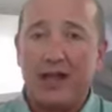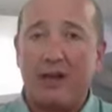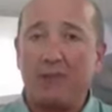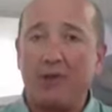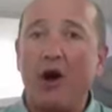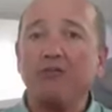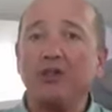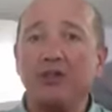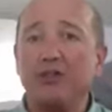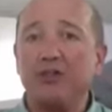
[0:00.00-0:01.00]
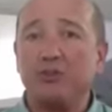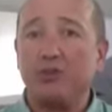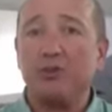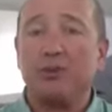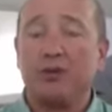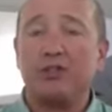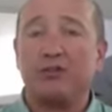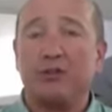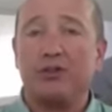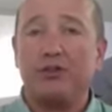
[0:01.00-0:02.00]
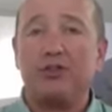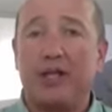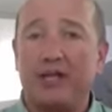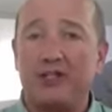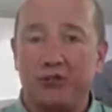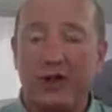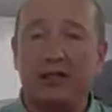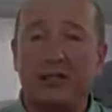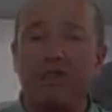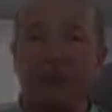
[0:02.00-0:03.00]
and we often use them to do parts of our newscast directly